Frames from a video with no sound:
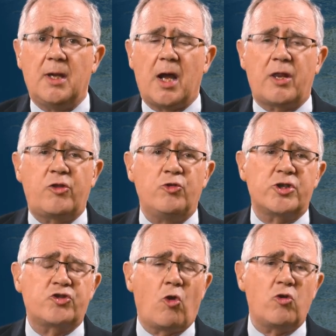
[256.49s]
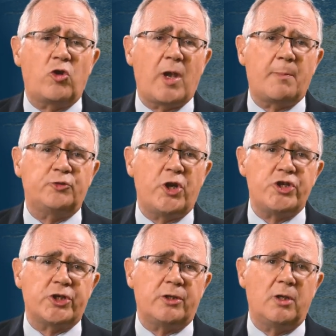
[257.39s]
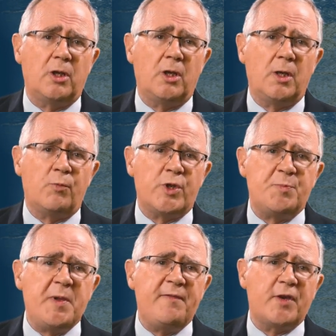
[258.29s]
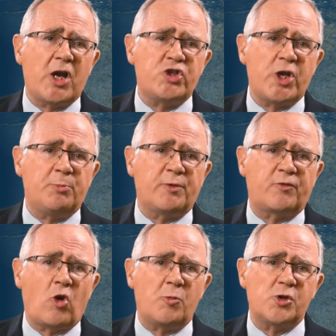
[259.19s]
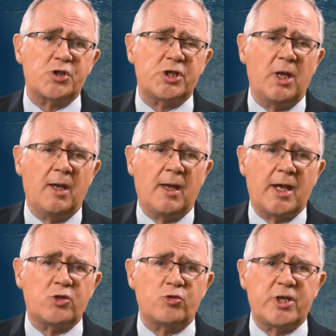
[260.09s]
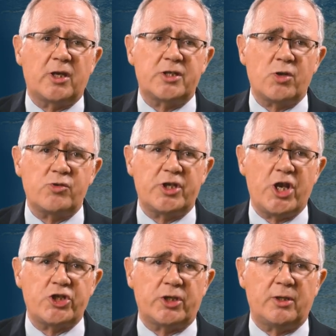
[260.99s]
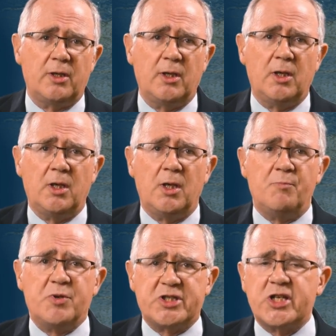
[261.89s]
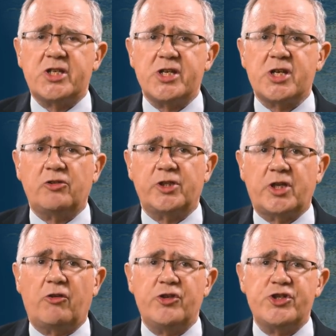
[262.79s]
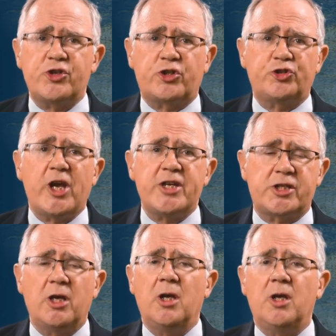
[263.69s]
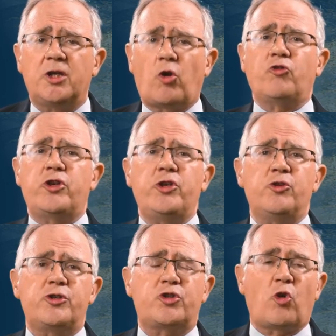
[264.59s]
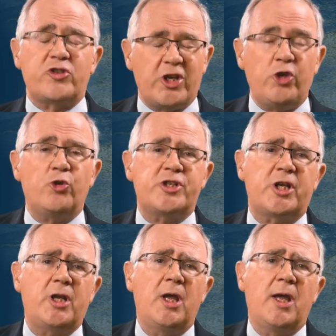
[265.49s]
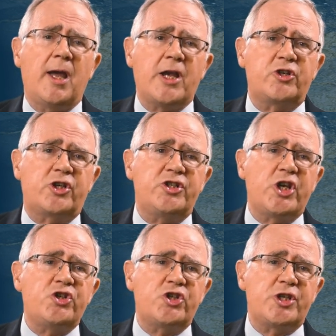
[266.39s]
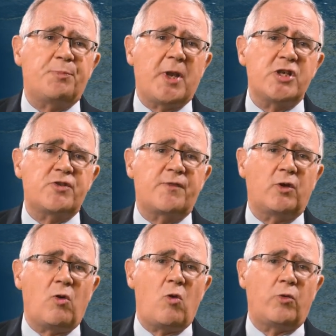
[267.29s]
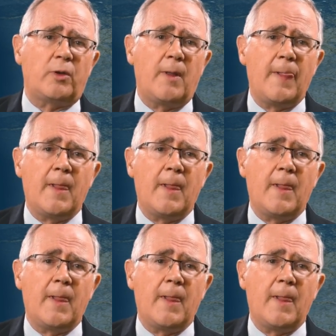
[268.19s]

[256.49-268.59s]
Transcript: and through a strong collaboration with the BVI Chamber of Commerce and Hotel Association, businesses are encouraged to create continuity and contingency plans of their own,